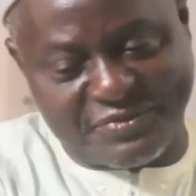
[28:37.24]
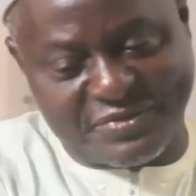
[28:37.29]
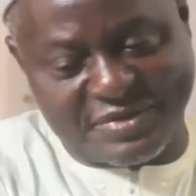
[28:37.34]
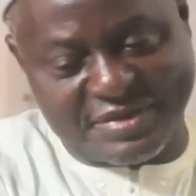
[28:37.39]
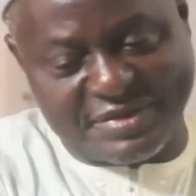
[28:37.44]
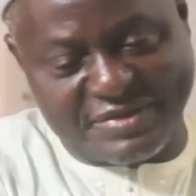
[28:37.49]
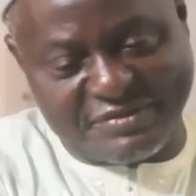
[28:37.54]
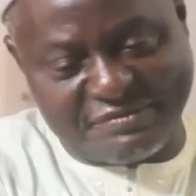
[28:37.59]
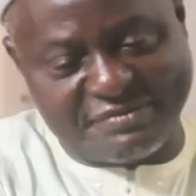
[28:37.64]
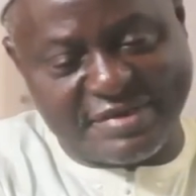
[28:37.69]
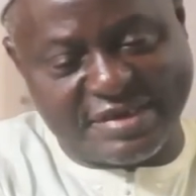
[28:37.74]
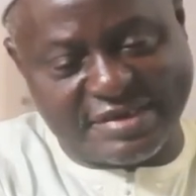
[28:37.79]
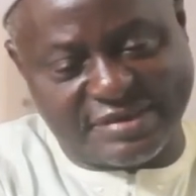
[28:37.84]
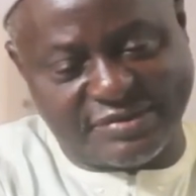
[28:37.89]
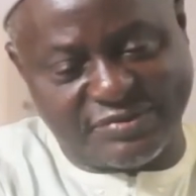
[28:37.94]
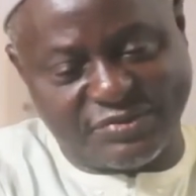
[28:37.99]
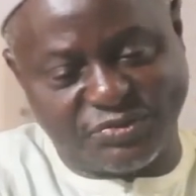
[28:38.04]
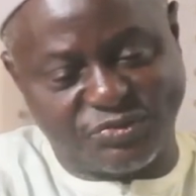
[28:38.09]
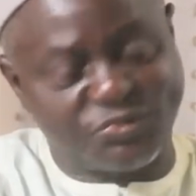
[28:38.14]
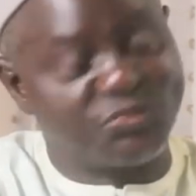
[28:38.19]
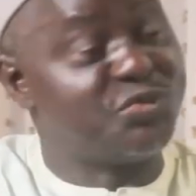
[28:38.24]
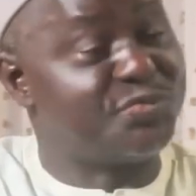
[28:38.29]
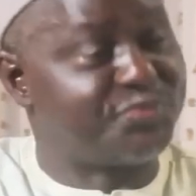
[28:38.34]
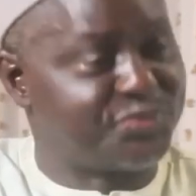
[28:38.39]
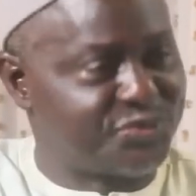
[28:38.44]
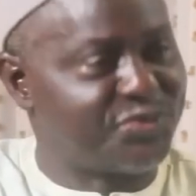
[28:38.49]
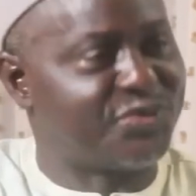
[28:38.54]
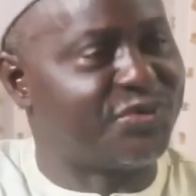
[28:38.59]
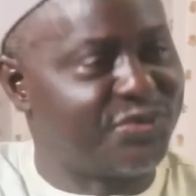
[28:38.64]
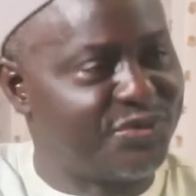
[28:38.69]
the government to stoop
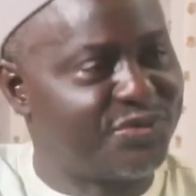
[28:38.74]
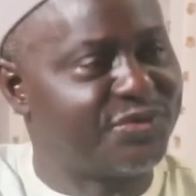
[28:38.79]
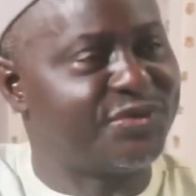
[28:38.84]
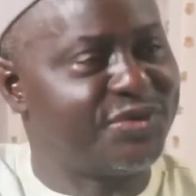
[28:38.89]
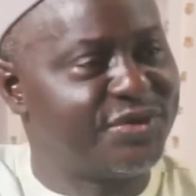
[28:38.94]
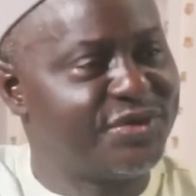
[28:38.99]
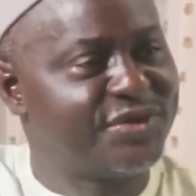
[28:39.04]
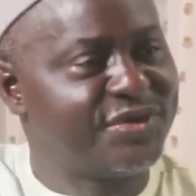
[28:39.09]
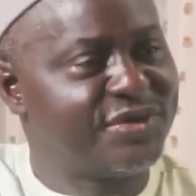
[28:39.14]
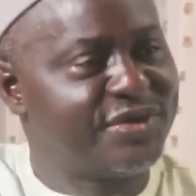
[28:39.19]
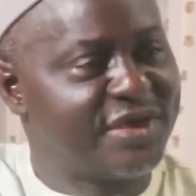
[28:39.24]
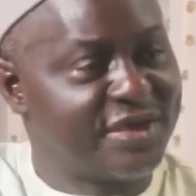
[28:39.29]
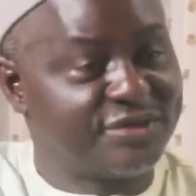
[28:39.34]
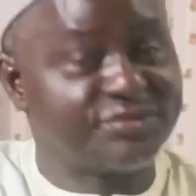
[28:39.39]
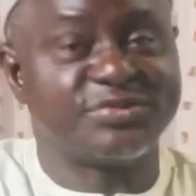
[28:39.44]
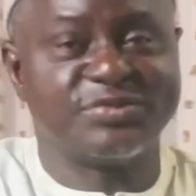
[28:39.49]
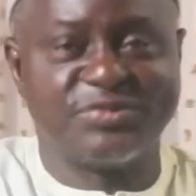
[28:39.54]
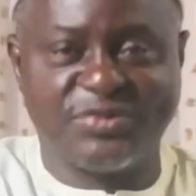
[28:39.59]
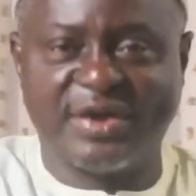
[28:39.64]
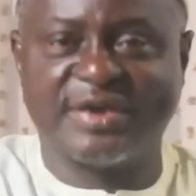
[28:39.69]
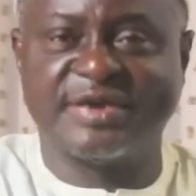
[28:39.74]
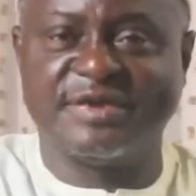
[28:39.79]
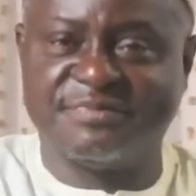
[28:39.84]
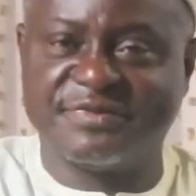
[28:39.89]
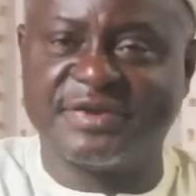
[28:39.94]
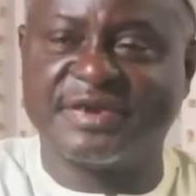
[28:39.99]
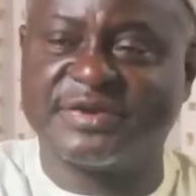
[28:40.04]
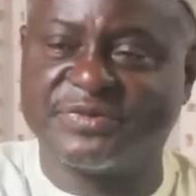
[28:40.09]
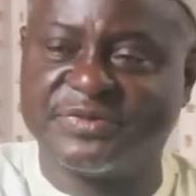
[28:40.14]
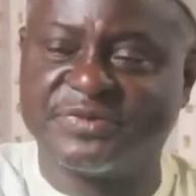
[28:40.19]
so low as to go and
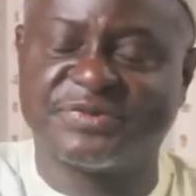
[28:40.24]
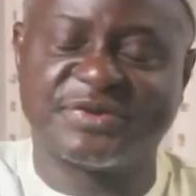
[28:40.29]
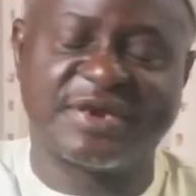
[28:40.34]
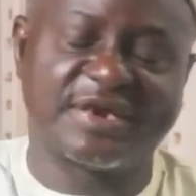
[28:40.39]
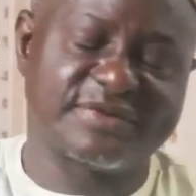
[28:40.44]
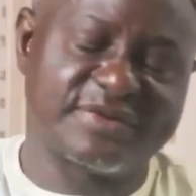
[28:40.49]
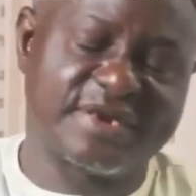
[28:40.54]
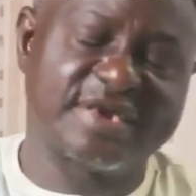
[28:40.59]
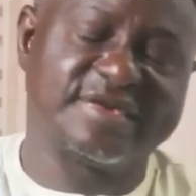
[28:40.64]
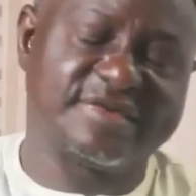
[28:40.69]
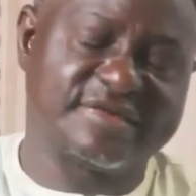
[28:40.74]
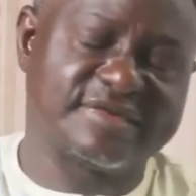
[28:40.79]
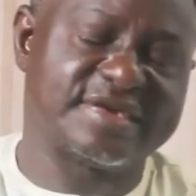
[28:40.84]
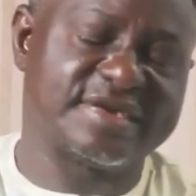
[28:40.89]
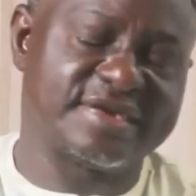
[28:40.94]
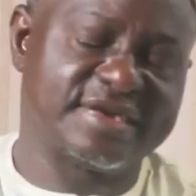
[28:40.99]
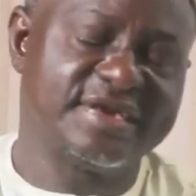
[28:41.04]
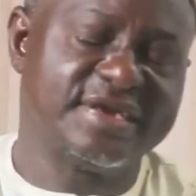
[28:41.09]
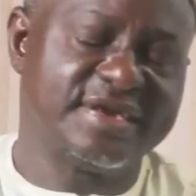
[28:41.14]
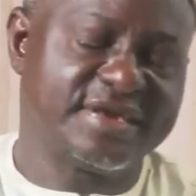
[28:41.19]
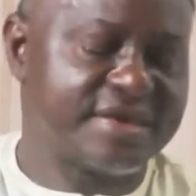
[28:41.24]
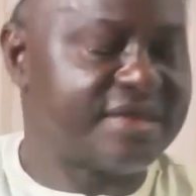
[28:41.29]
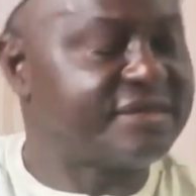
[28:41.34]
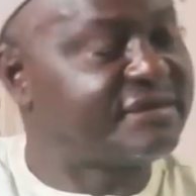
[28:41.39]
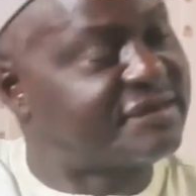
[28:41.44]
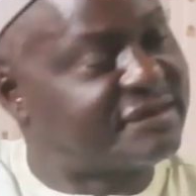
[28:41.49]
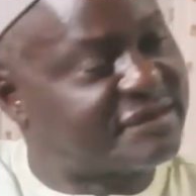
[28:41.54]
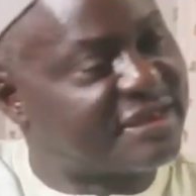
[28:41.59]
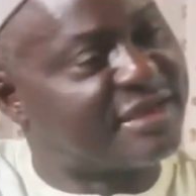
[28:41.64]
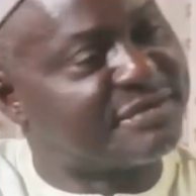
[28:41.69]
defend a contract. That's
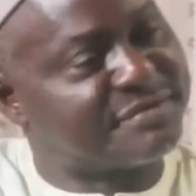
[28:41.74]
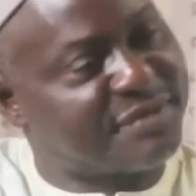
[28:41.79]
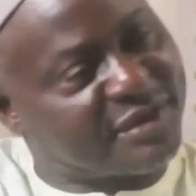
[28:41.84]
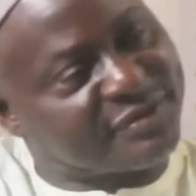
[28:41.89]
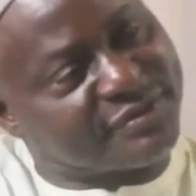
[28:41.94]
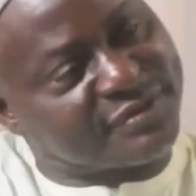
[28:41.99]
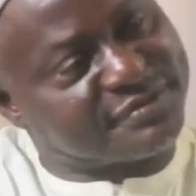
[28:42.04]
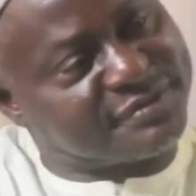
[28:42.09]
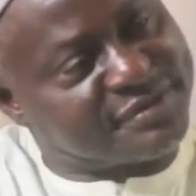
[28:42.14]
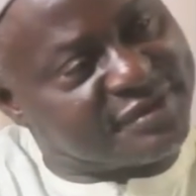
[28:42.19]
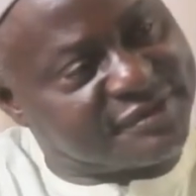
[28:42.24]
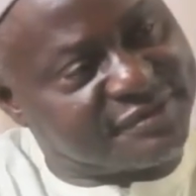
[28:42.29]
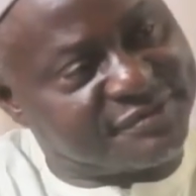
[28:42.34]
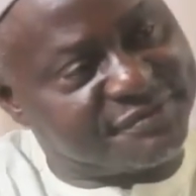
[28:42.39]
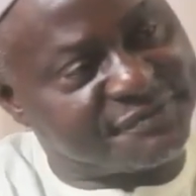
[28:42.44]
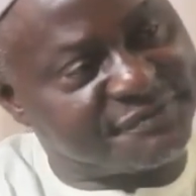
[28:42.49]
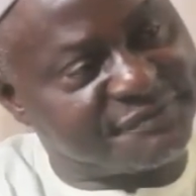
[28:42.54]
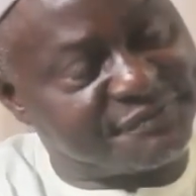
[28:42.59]
the sad part of it.